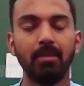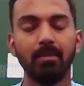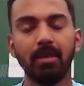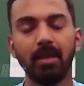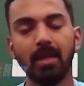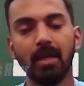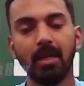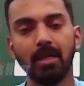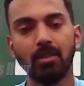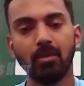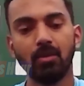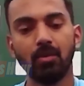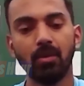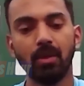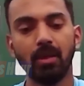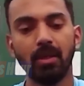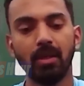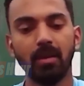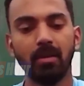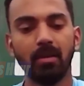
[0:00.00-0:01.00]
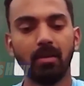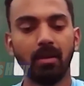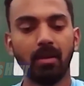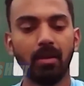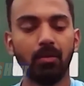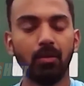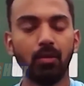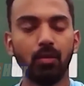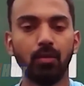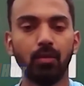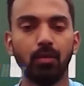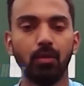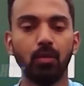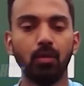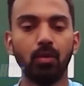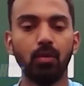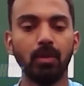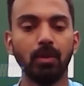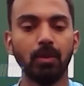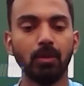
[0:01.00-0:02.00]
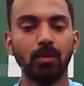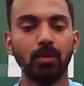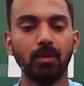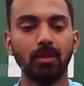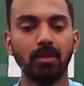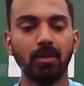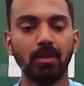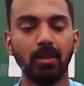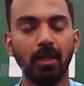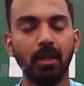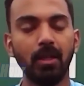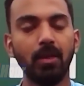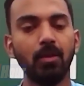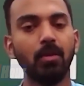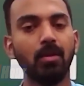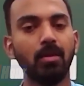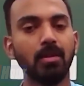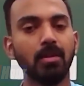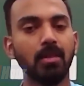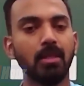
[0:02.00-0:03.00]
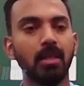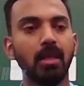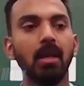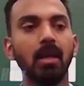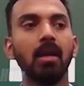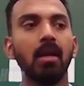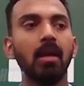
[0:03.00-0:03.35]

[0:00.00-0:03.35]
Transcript: The guys who can give you overs was really interesting.